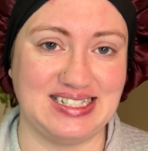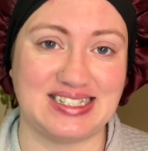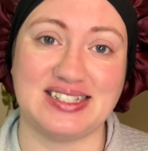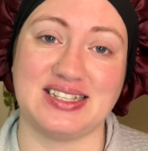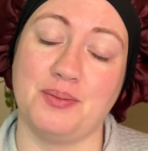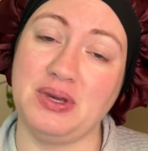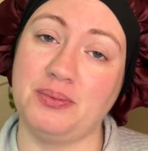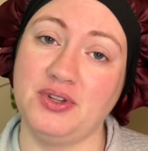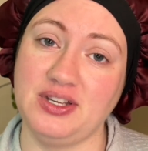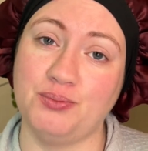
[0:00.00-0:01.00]
Some
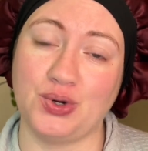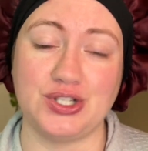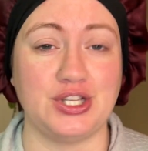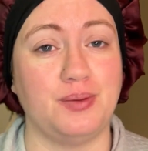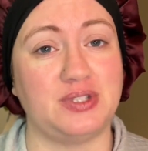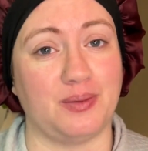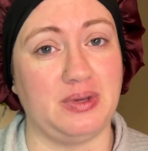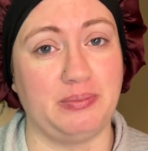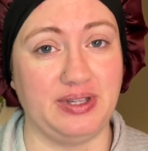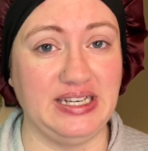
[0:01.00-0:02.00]
people need more soap, some
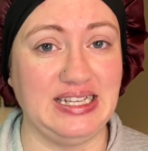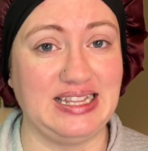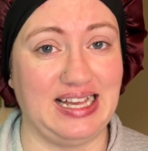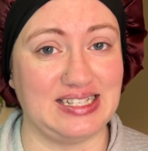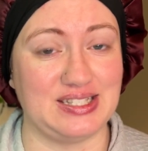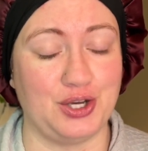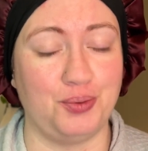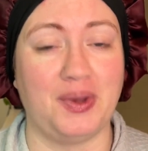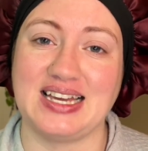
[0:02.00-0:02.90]
people need less soap.